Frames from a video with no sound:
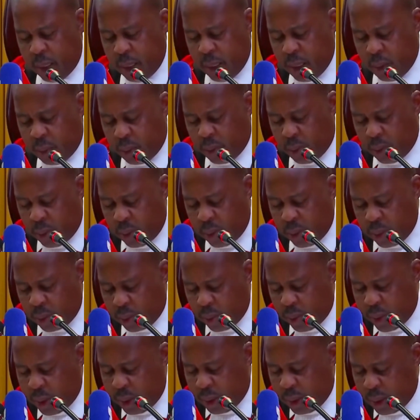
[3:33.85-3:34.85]
the court,
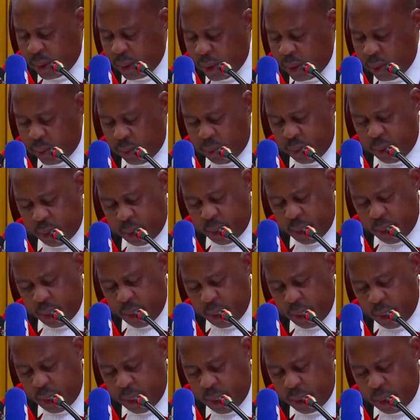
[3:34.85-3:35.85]
when dealing with
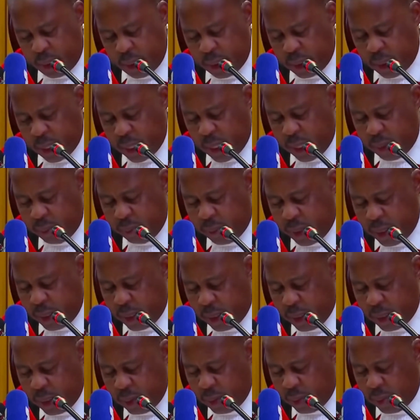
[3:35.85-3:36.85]
a lengthy time
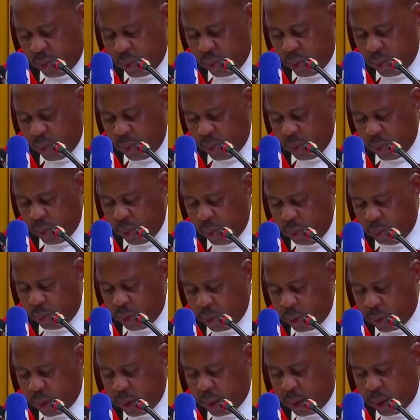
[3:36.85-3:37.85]
taken to
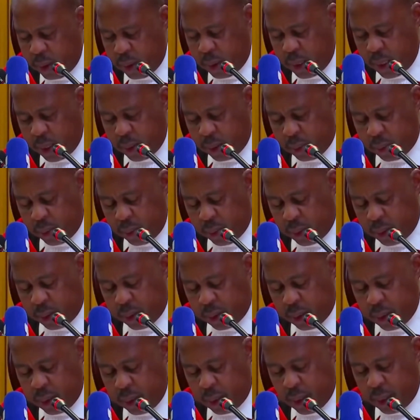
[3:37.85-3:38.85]
prosecute the
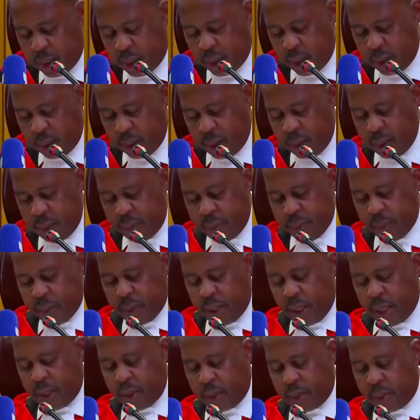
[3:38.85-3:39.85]
accused, stated,
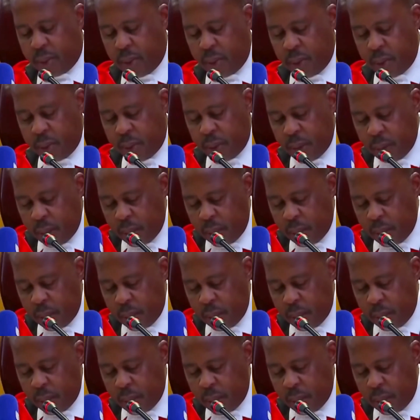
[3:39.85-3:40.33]
unquote,